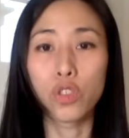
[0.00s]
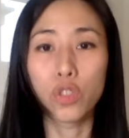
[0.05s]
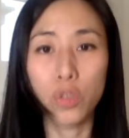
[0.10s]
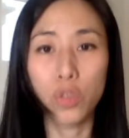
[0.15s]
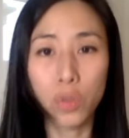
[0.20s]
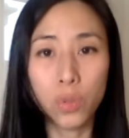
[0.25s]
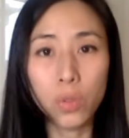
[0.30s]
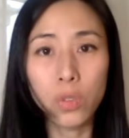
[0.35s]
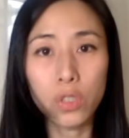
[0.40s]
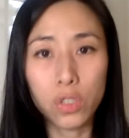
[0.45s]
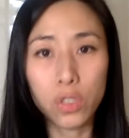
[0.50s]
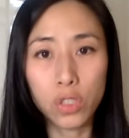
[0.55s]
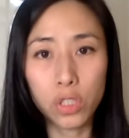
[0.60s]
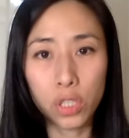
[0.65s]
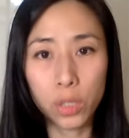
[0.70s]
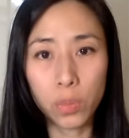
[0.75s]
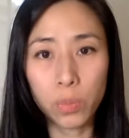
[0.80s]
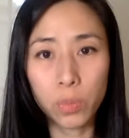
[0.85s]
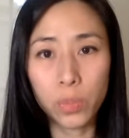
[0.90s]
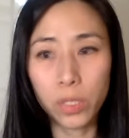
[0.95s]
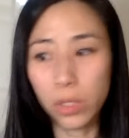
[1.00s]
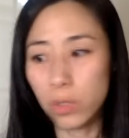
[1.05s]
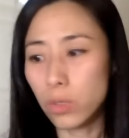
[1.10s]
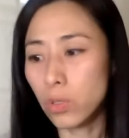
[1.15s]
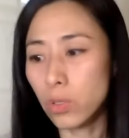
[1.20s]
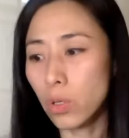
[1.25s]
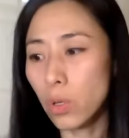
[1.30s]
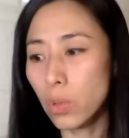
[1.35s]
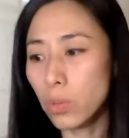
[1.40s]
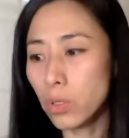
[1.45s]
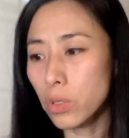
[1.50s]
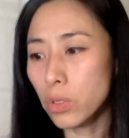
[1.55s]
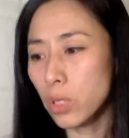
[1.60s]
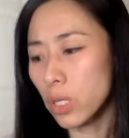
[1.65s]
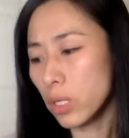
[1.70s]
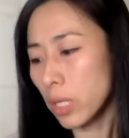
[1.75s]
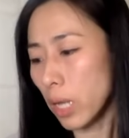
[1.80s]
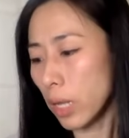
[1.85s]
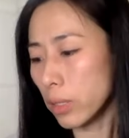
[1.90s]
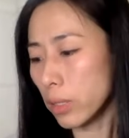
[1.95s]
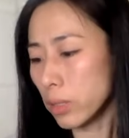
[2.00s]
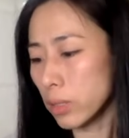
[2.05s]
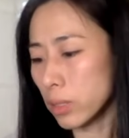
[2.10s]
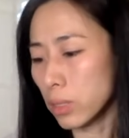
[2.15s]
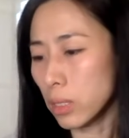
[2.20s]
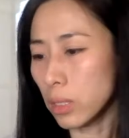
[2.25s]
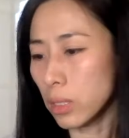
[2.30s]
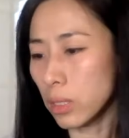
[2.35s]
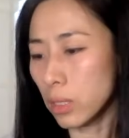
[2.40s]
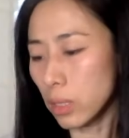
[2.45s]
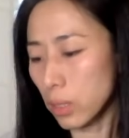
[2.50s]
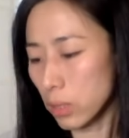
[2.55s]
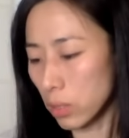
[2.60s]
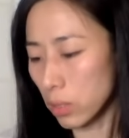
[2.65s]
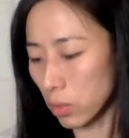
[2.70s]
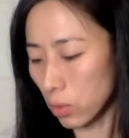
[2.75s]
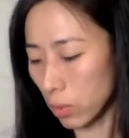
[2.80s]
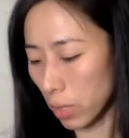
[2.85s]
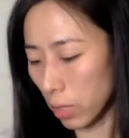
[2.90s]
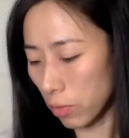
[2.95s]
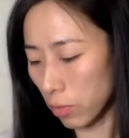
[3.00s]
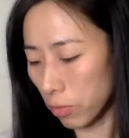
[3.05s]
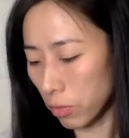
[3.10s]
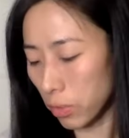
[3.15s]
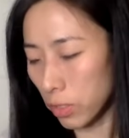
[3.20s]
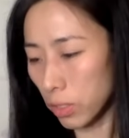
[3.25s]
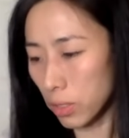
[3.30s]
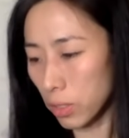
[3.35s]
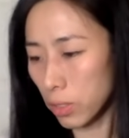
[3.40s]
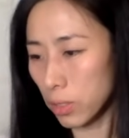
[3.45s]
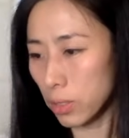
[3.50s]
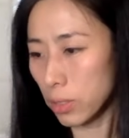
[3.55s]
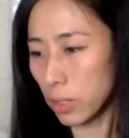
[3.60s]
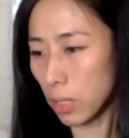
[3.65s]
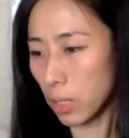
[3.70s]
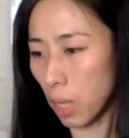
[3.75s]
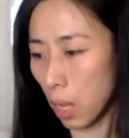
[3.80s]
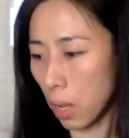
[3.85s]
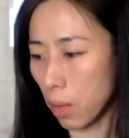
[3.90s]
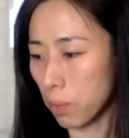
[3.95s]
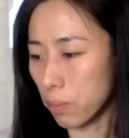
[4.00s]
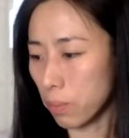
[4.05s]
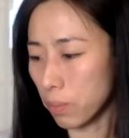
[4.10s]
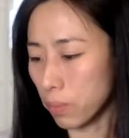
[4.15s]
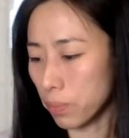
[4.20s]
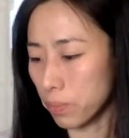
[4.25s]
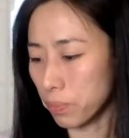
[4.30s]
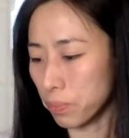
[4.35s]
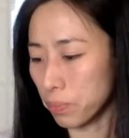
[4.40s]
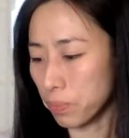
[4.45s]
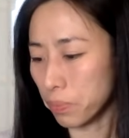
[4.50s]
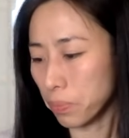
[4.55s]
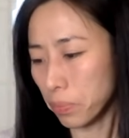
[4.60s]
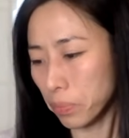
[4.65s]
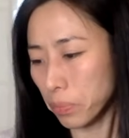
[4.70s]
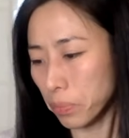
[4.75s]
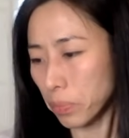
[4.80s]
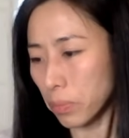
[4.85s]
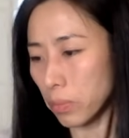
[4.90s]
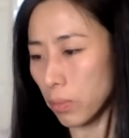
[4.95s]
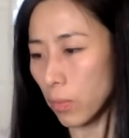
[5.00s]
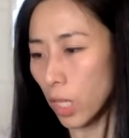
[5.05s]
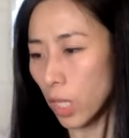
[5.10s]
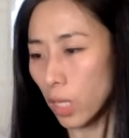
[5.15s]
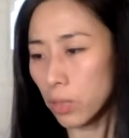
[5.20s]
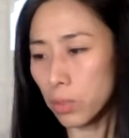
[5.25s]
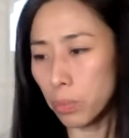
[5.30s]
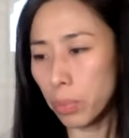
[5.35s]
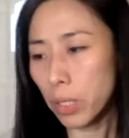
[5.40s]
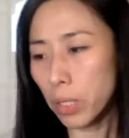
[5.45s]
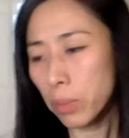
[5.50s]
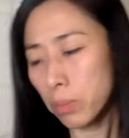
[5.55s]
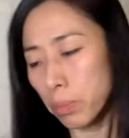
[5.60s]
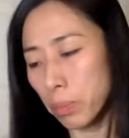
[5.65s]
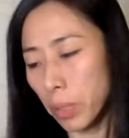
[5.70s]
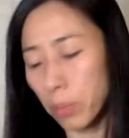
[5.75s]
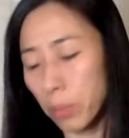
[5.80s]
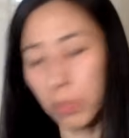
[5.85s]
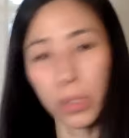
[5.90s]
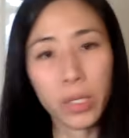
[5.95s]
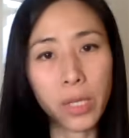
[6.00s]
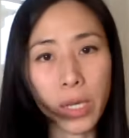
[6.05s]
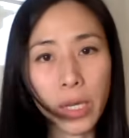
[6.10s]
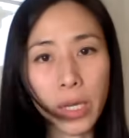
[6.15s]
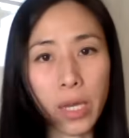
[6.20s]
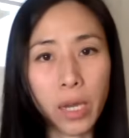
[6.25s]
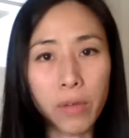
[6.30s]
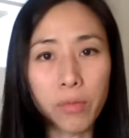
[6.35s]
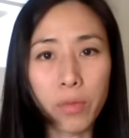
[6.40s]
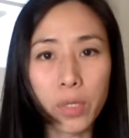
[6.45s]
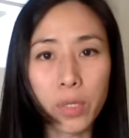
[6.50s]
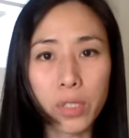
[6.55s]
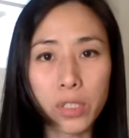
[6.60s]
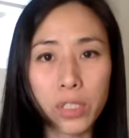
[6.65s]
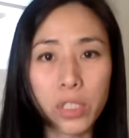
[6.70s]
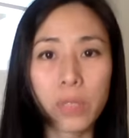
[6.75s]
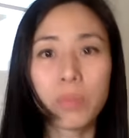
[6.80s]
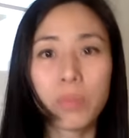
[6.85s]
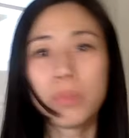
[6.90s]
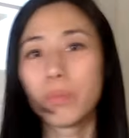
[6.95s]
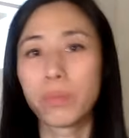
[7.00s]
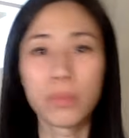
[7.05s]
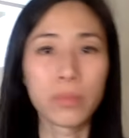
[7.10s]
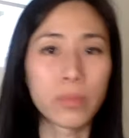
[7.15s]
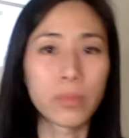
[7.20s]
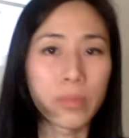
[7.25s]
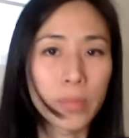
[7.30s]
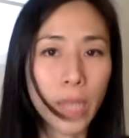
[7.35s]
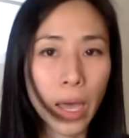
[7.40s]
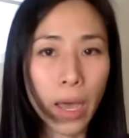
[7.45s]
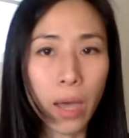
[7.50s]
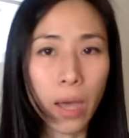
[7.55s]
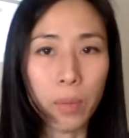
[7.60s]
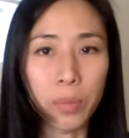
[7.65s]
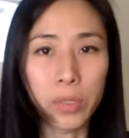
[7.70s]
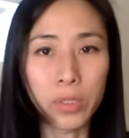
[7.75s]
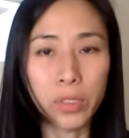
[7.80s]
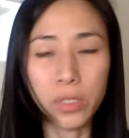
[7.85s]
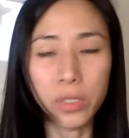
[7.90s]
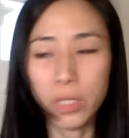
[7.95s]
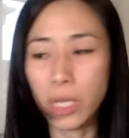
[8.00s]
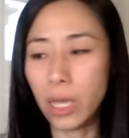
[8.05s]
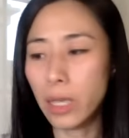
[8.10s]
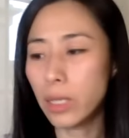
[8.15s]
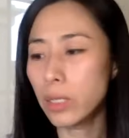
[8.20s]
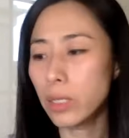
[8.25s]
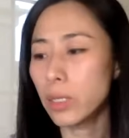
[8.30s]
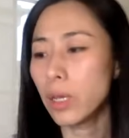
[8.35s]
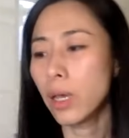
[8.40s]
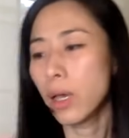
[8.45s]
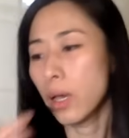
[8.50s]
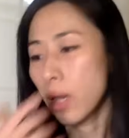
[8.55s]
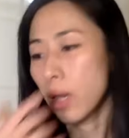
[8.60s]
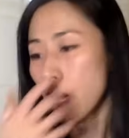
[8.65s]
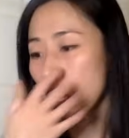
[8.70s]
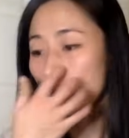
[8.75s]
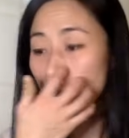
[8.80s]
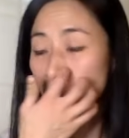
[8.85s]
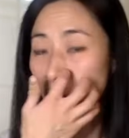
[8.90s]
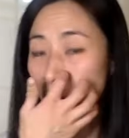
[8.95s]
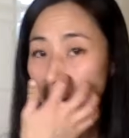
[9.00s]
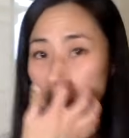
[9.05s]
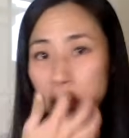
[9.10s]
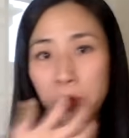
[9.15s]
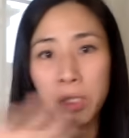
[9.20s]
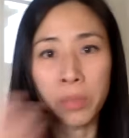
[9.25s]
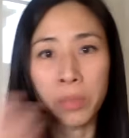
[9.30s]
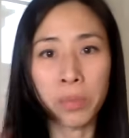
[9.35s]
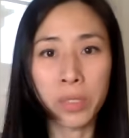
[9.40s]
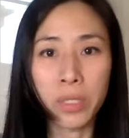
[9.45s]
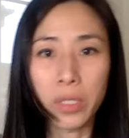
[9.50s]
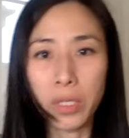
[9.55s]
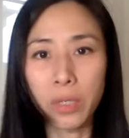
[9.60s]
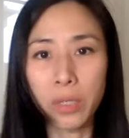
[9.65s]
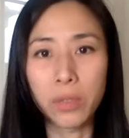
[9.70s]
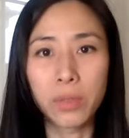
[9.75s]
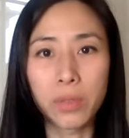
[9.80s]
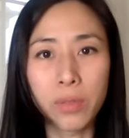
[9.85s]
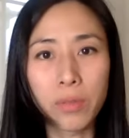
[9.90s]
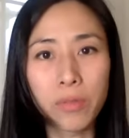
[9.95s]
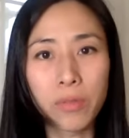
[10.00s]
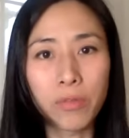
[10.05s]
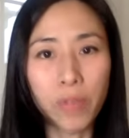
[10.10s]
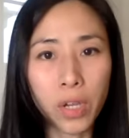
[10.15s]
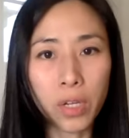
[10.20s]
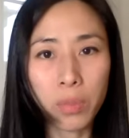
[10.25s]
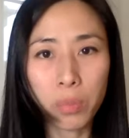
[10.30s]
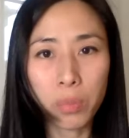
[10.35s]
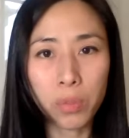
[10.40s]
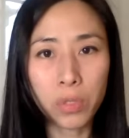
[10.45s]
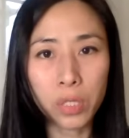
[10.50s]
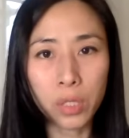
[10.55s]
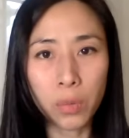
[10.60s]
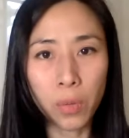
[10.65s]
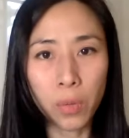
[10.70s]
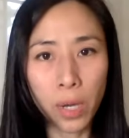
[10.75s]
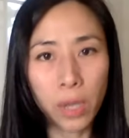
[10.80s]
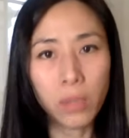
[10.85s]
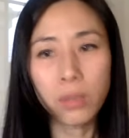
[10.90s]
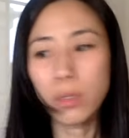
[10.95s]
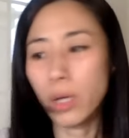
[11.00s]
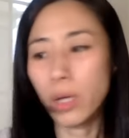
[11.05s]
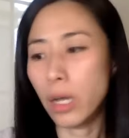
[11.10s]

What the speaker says: 2 is chipped. So you can kind of see, you know, every the big play have 1 chip that happened today. Otherwise, maybe it fared pretty well.